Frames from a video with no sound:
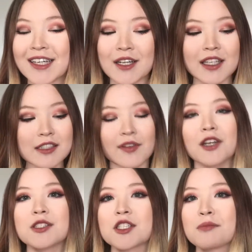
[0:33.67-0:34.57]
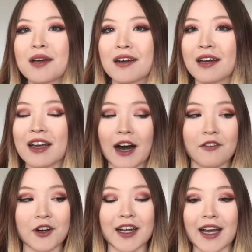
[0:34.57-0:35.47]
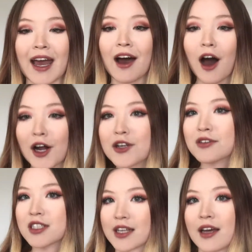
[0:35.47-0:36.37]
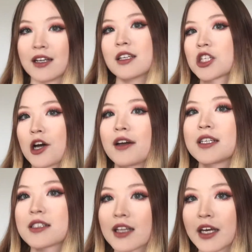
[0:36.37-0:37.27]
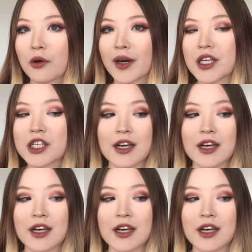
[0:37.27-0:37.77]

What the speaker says: This video is just covering understanding the Chinese language.